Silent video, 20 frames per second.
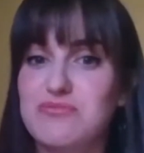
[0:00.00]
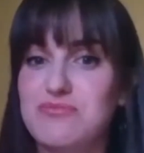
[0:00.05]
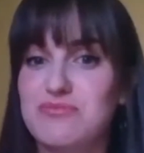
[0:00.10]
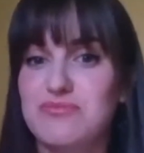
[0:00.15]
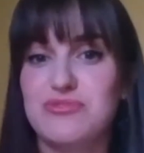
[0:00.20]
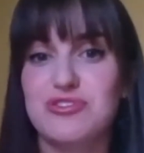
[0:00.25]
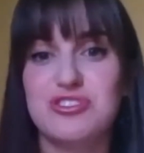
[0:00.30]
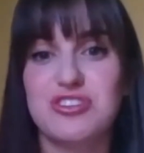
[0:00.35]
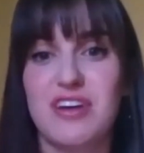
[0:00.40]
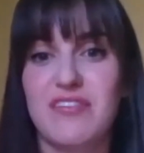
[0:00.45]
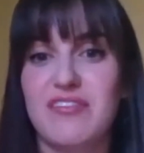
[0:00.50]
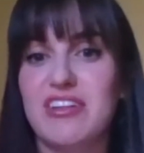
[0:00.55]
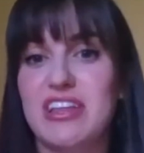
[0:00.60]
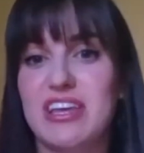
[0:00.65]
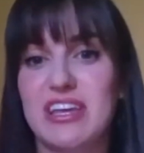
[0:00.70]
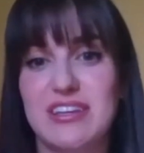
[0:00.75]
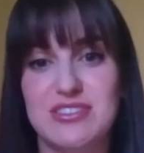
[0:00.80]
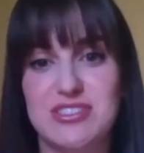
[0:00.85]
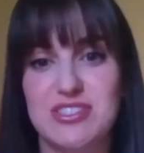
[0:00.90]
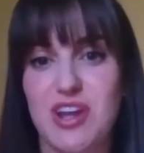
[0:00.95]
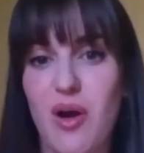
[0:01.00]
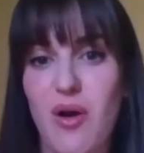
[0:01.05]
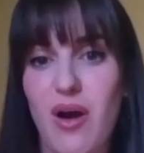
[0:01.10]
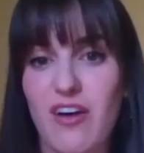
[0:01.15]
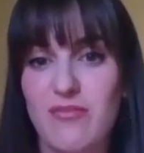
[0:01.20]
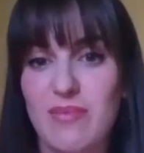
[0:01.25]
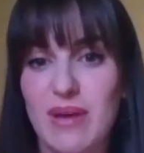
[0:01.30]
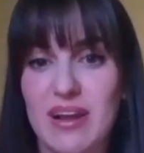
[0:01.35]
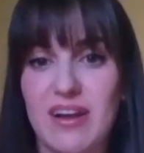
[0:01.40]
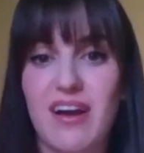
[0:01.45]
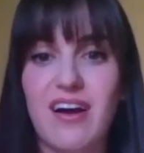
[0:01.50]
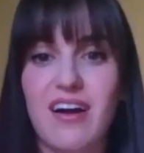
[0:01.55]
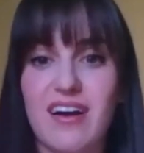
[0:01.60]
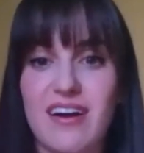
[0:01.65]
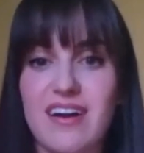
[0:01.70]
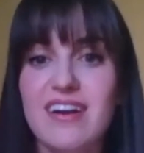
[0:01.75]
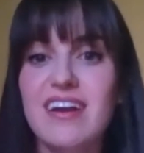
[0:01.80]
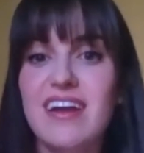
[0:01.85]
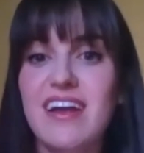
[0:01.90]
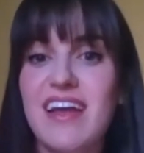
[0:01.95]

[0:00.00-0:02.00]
shoveling snow off my car.